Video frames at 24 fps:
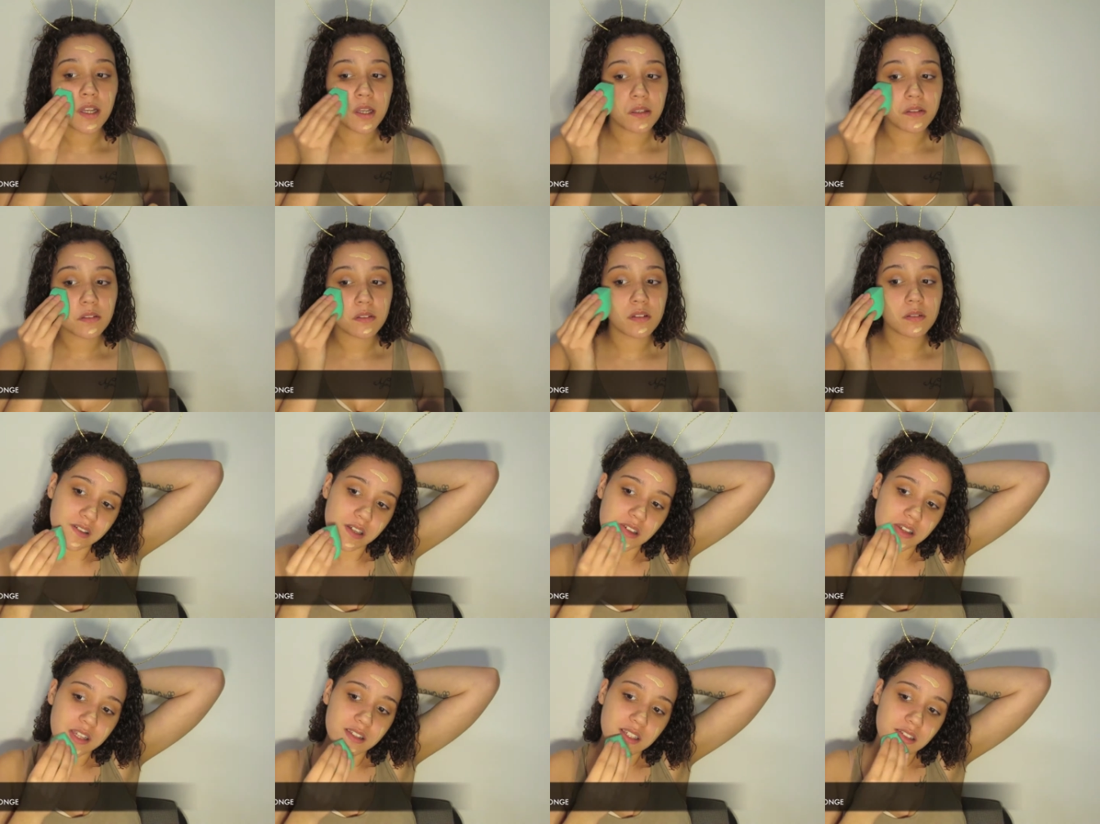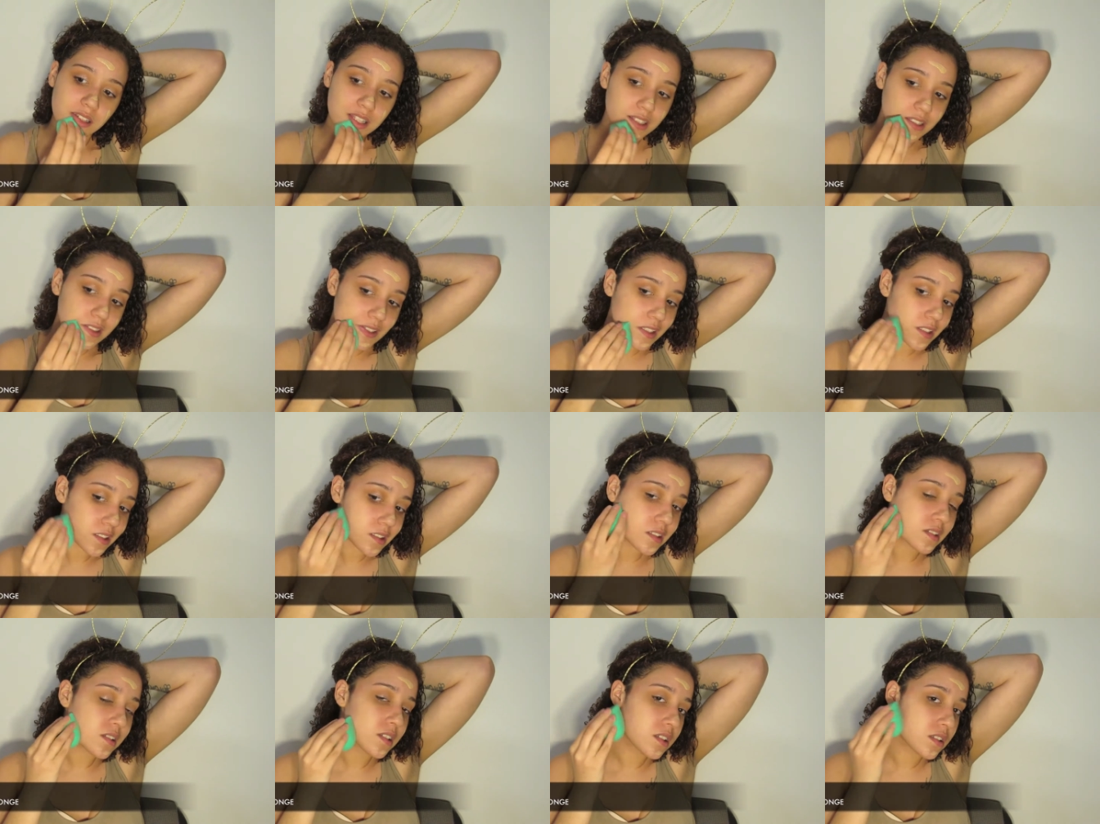So, you like,
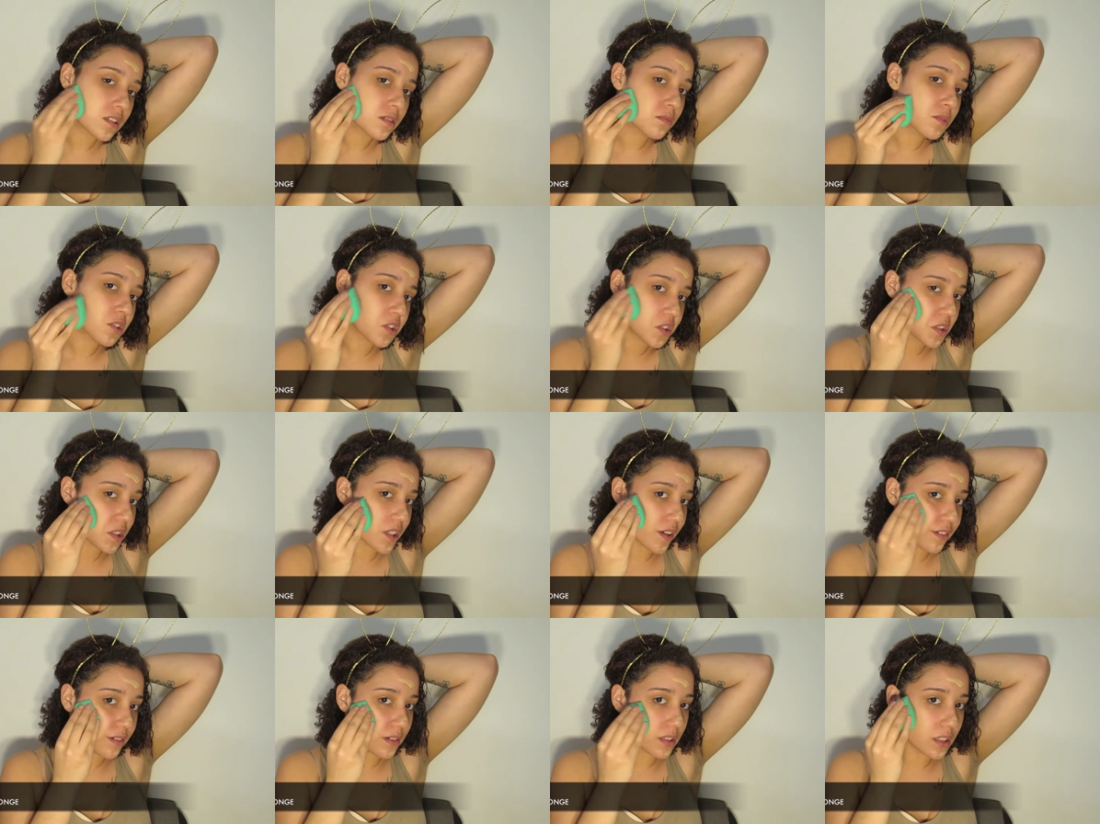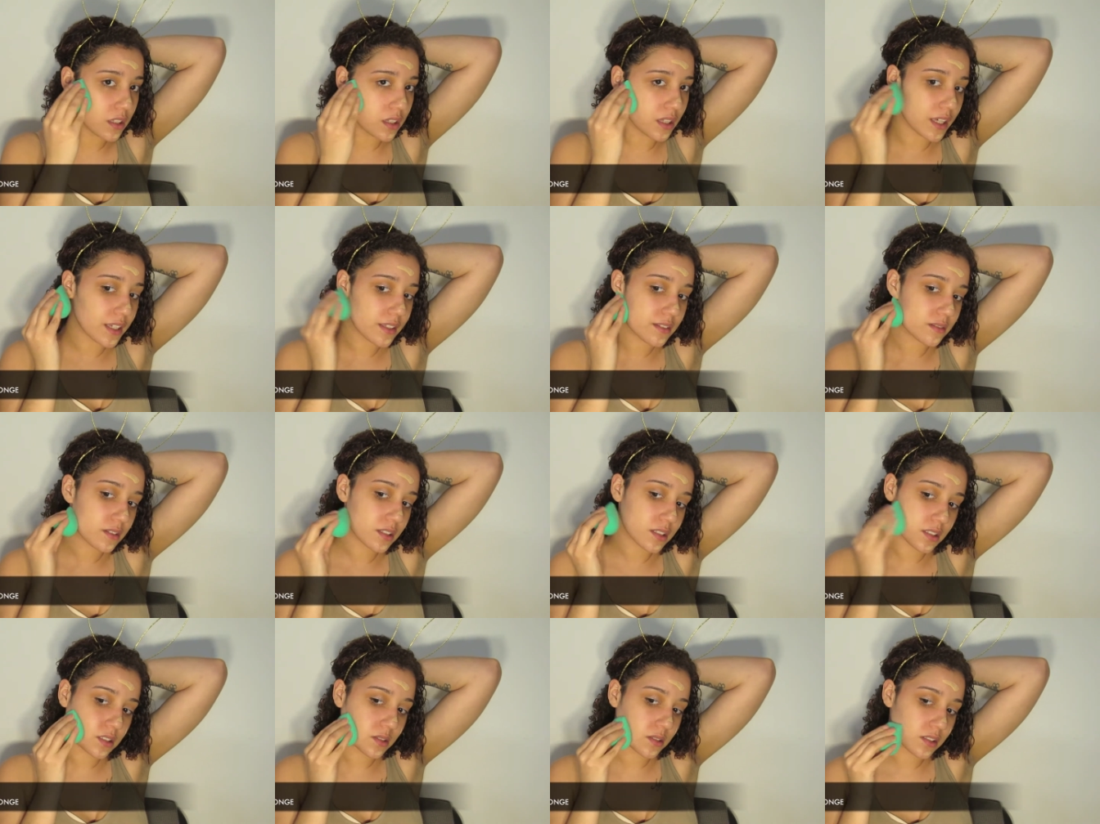look, this is most definitely
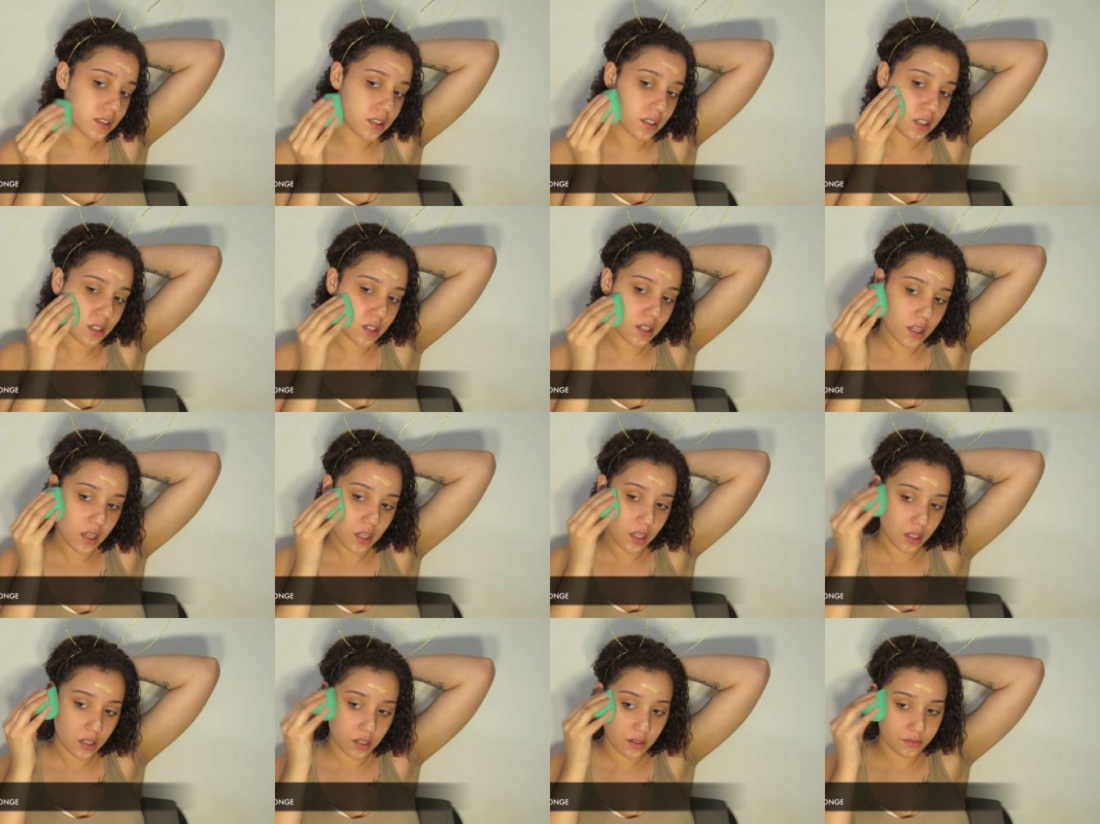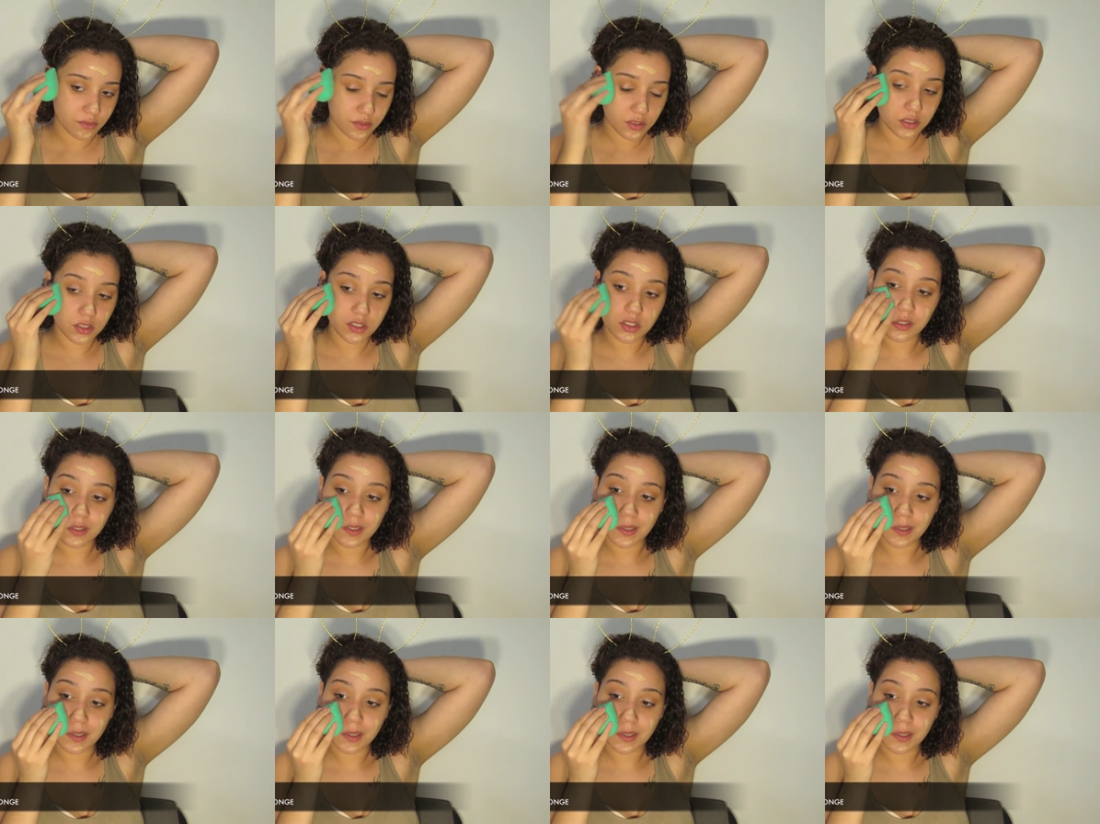light coverage.